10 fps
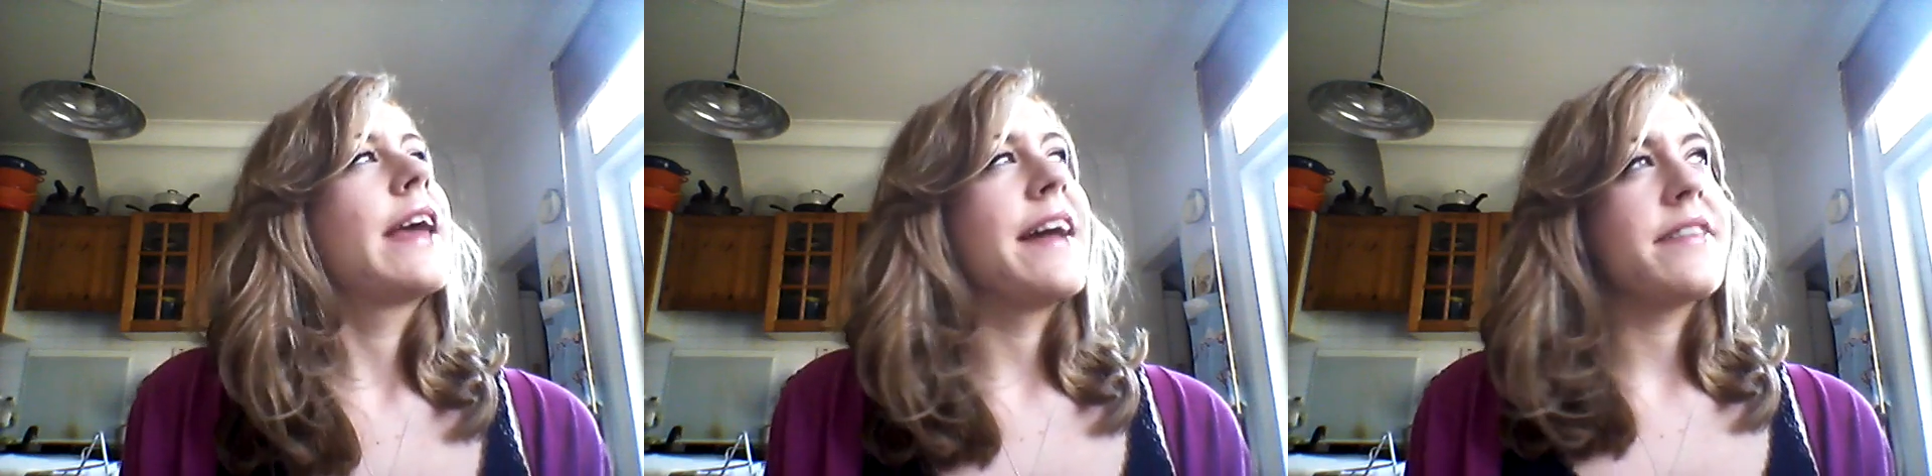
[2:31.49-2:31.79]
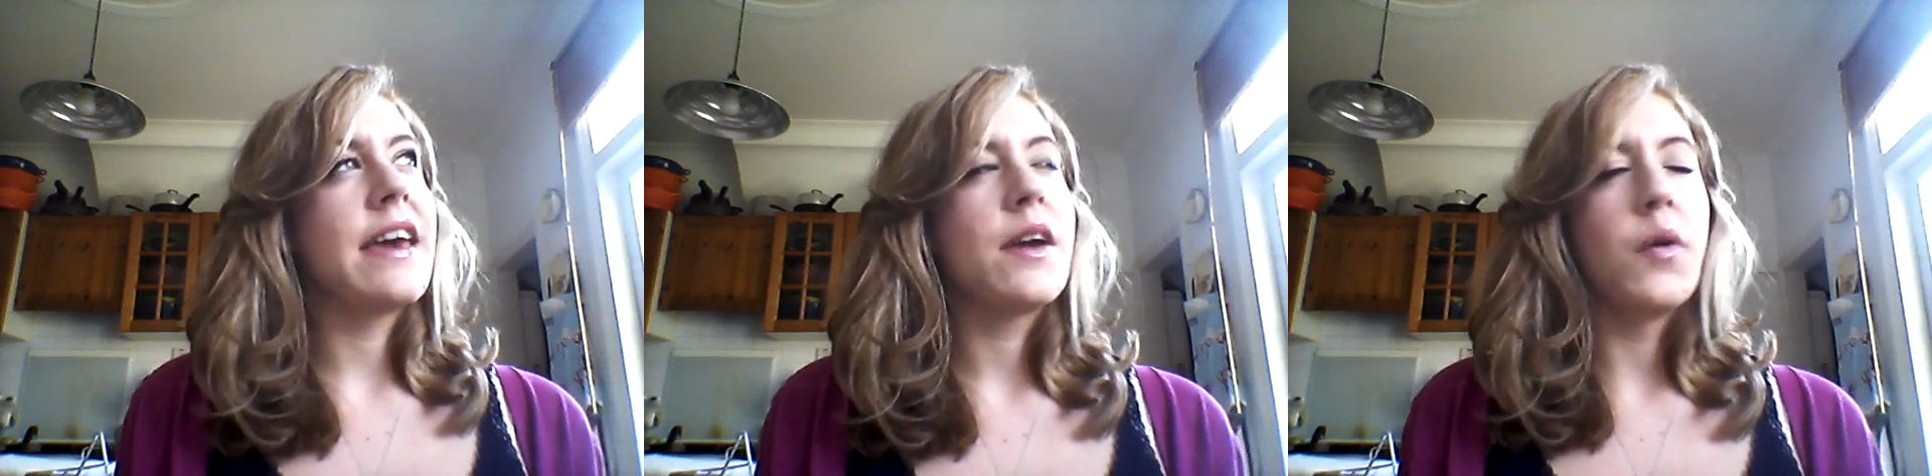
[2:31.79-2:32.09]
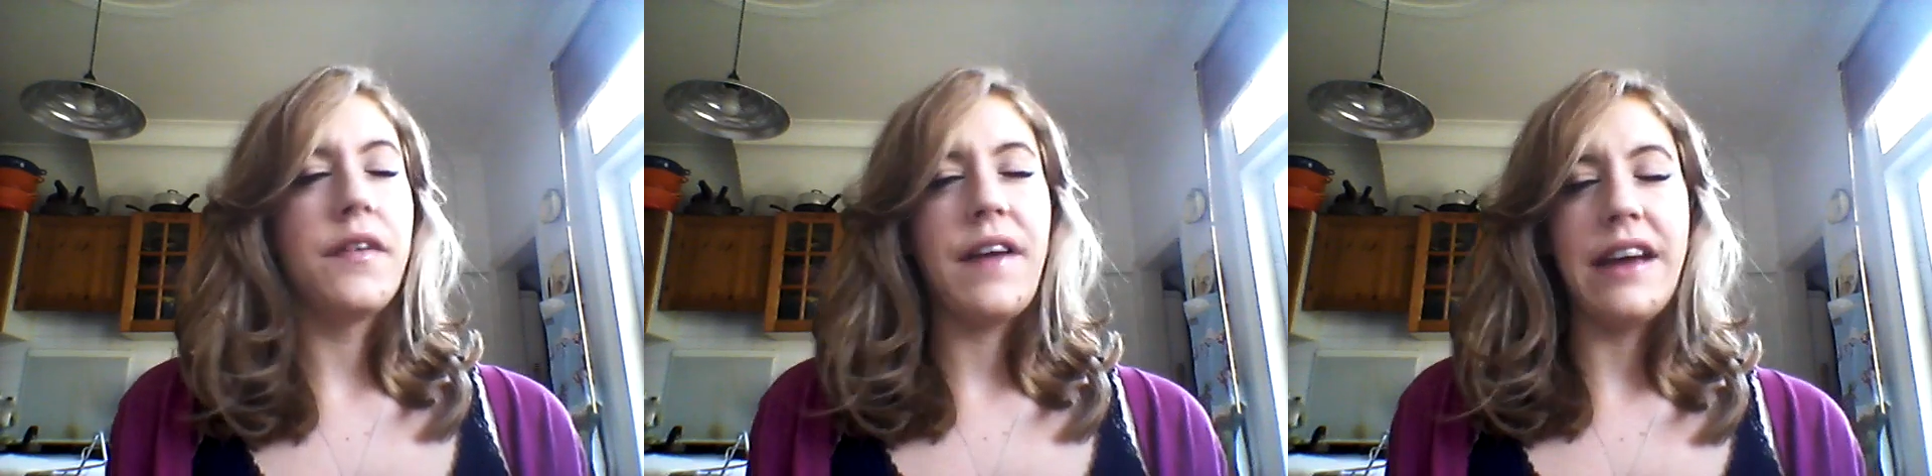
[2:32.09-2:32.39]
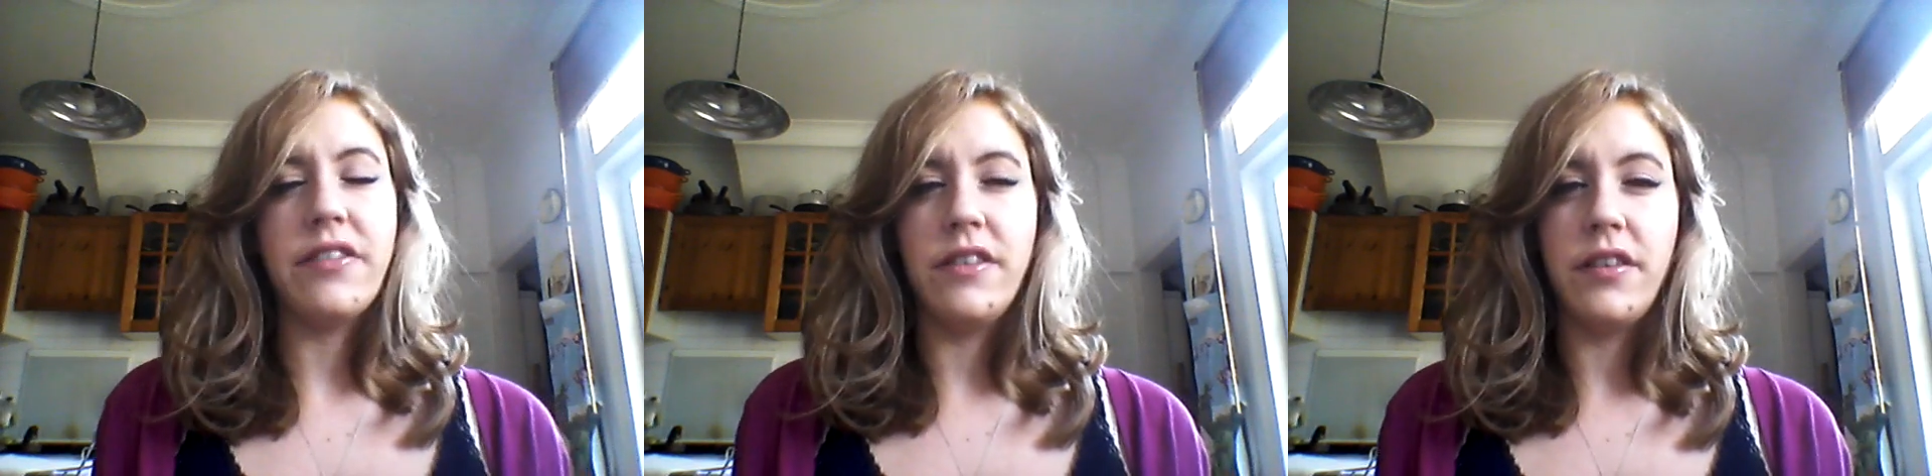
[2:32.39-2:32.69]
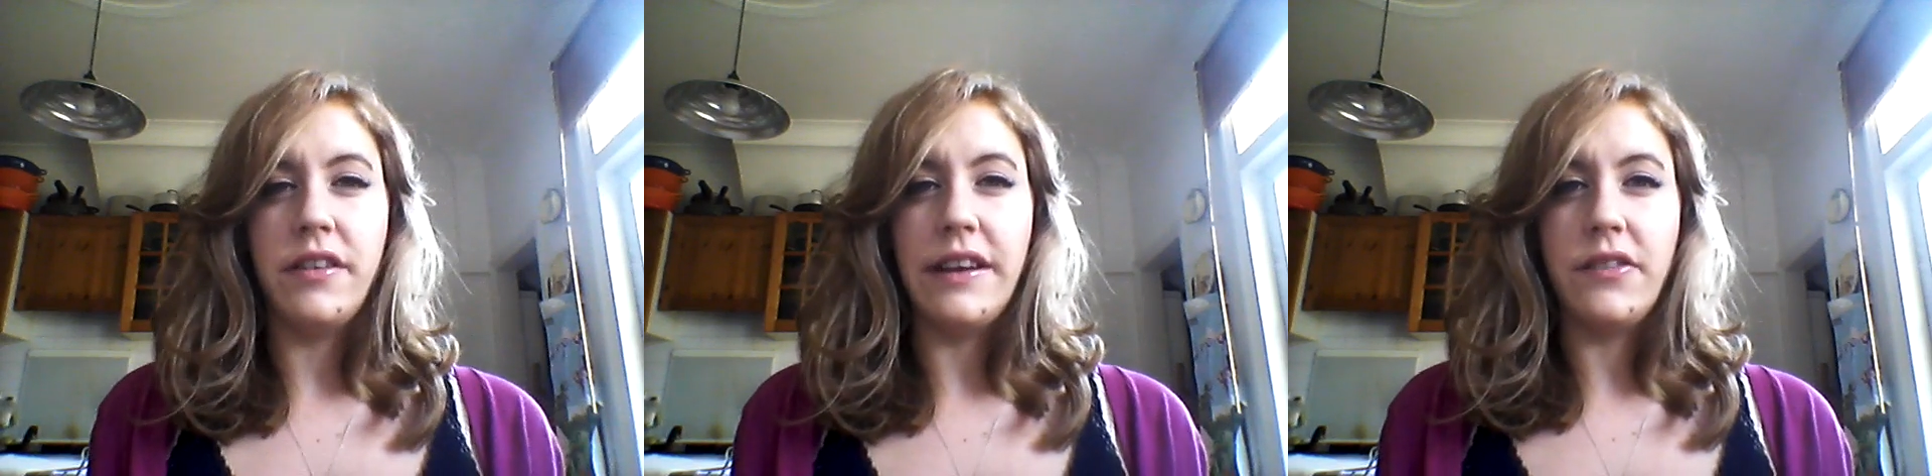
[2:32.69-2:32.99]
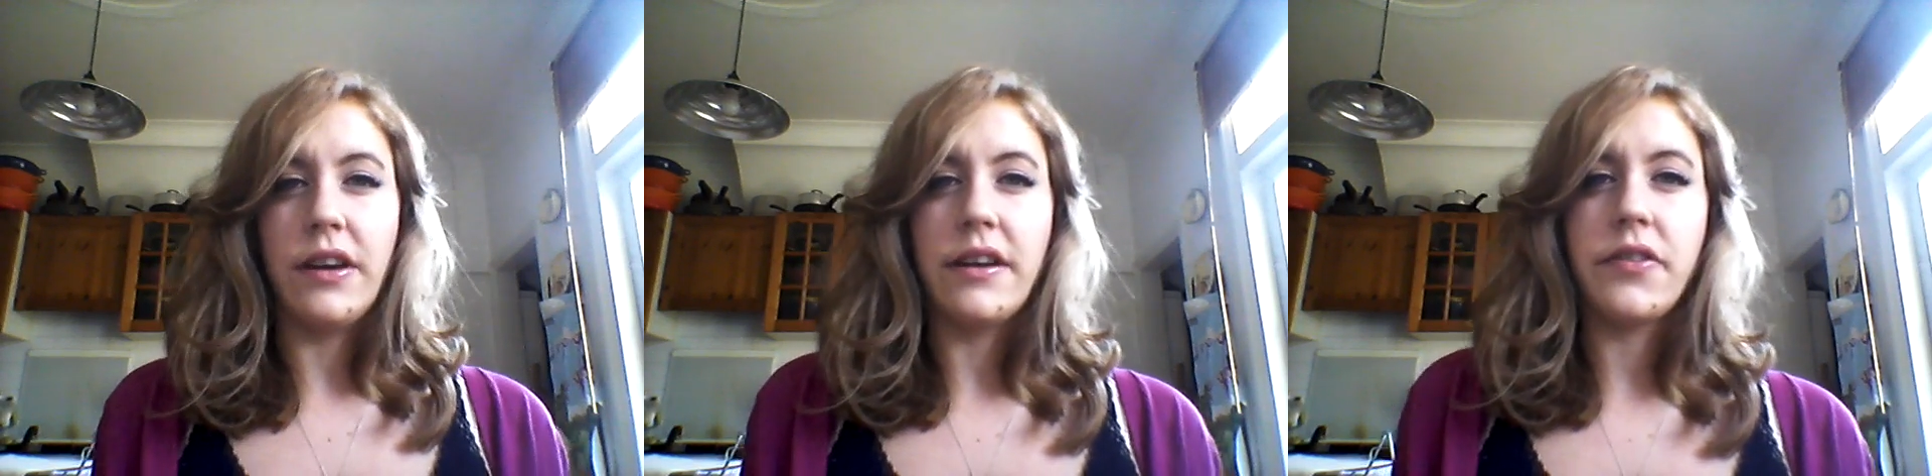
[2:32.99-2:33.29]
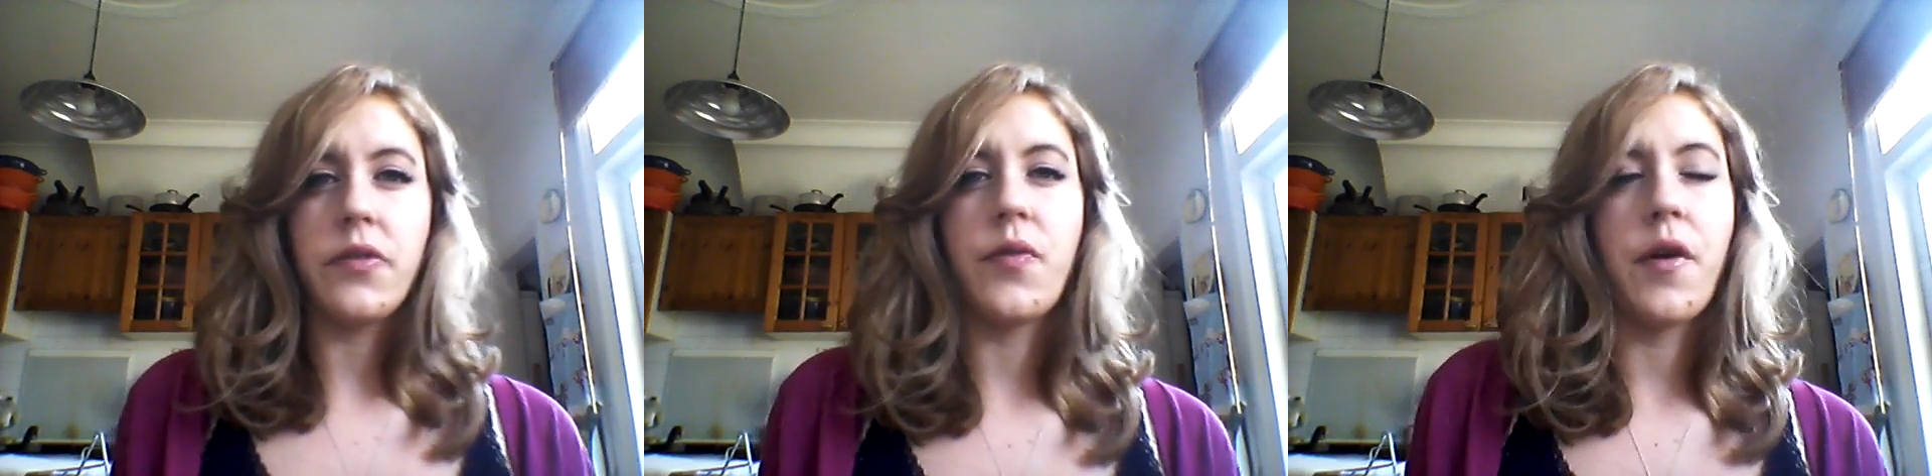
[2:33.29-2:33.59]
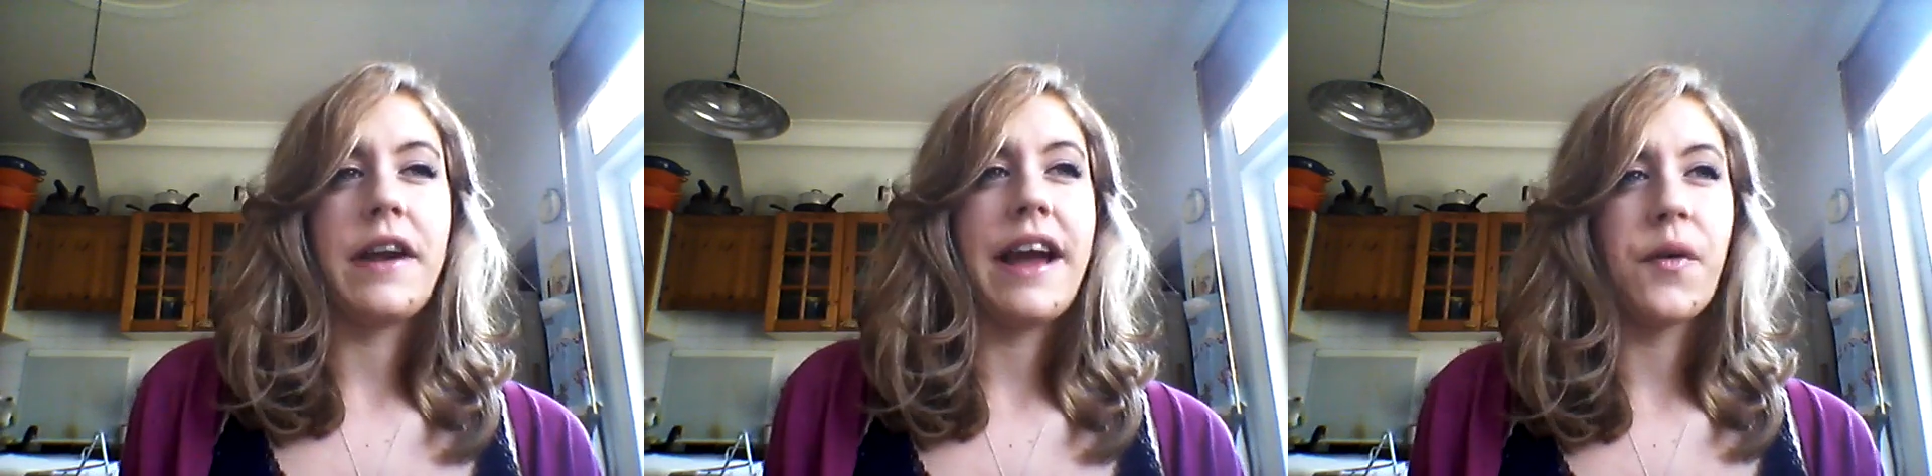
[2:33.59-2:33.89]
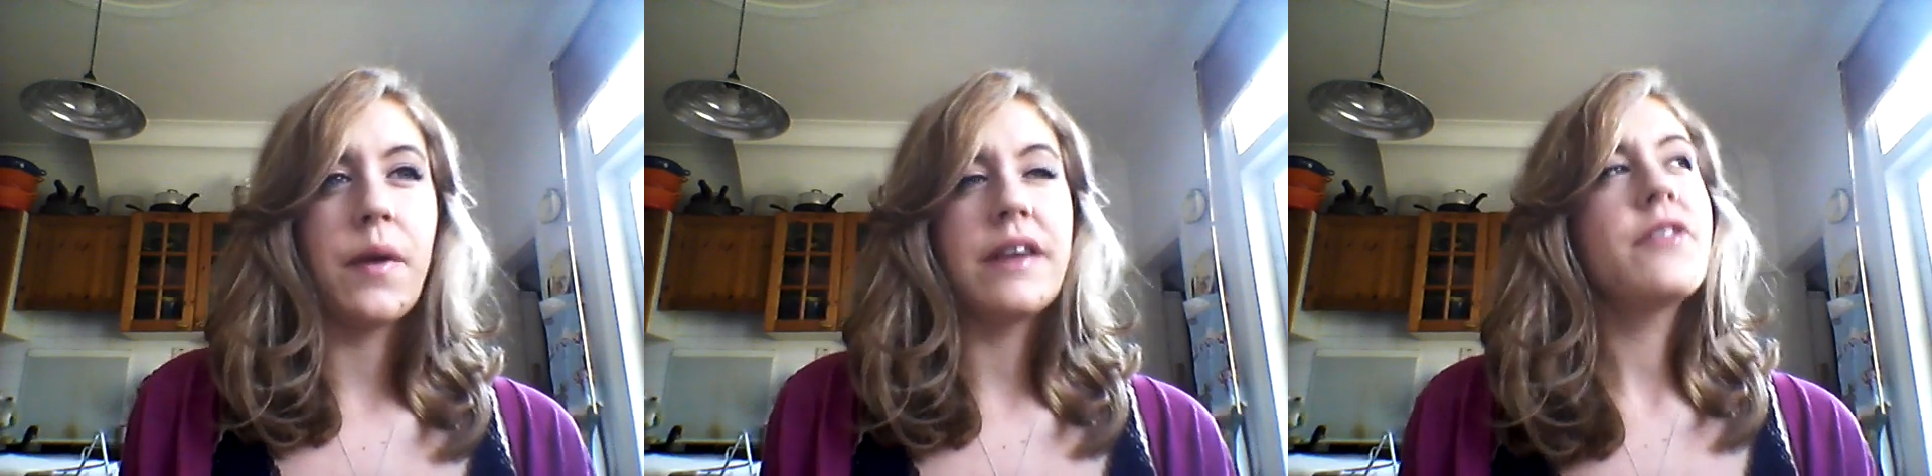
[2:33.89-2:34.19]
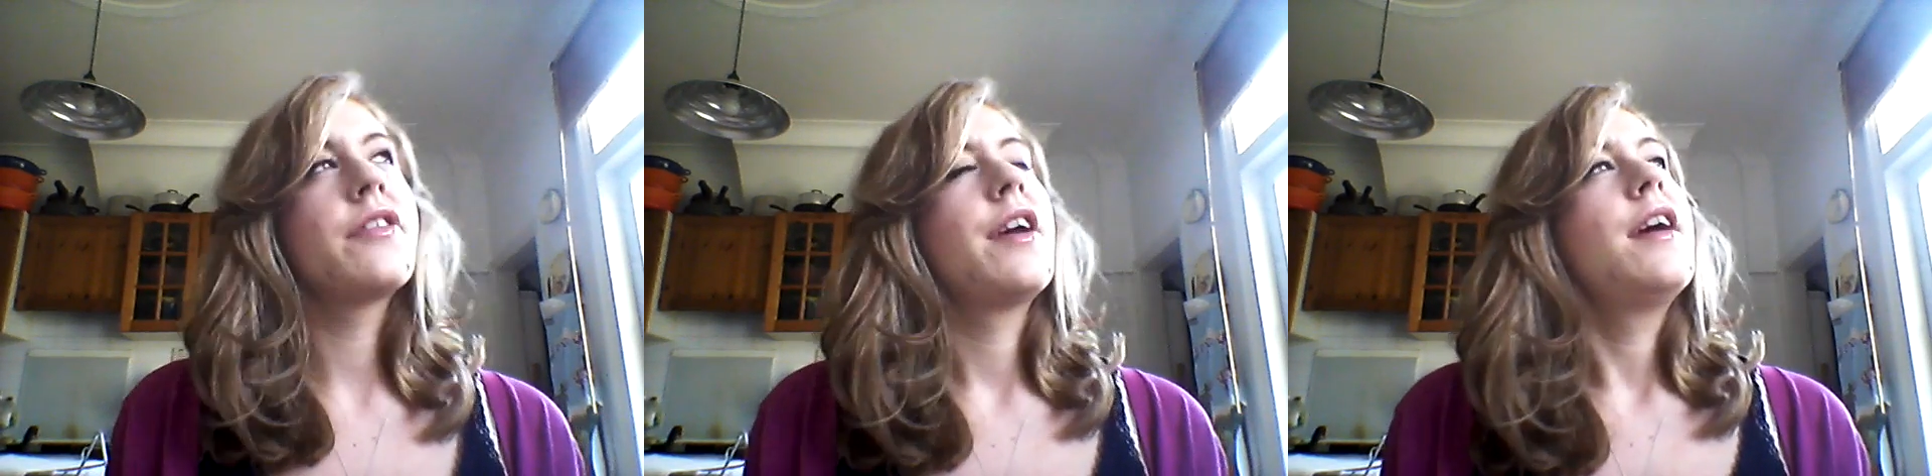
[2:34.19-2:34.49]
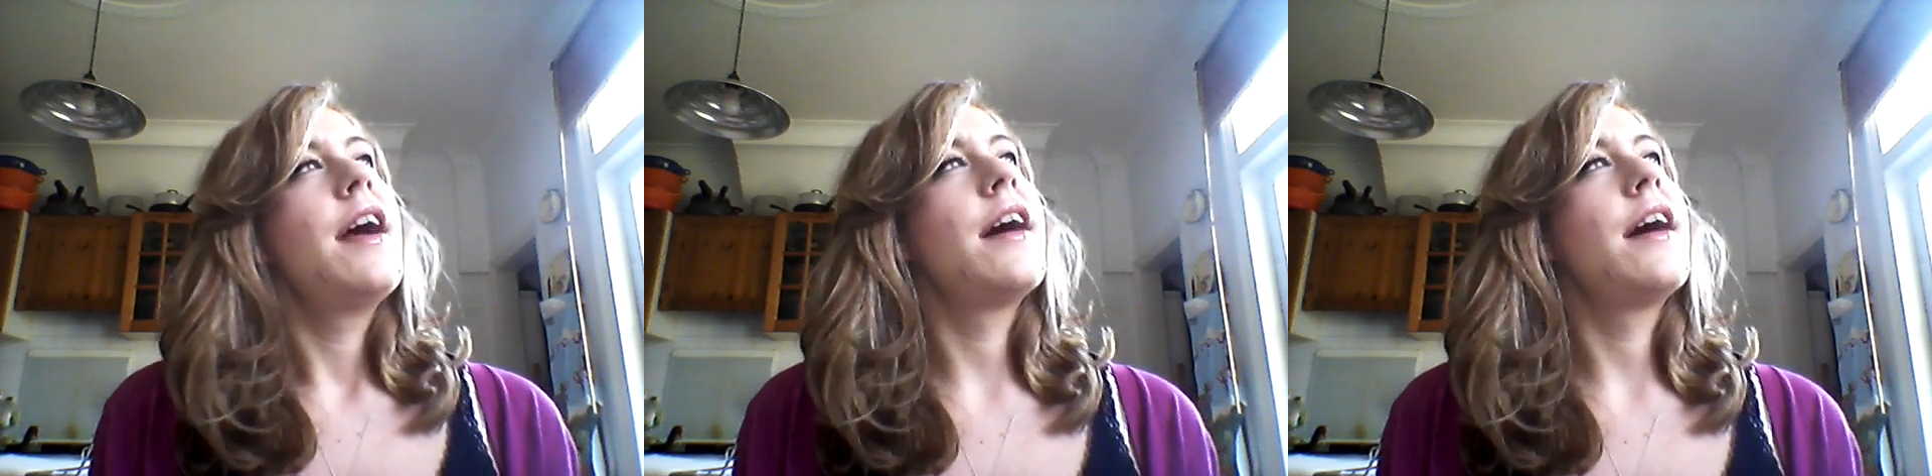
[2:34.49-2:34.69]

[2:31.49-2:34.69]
get a qualification to teach English as a foreign language,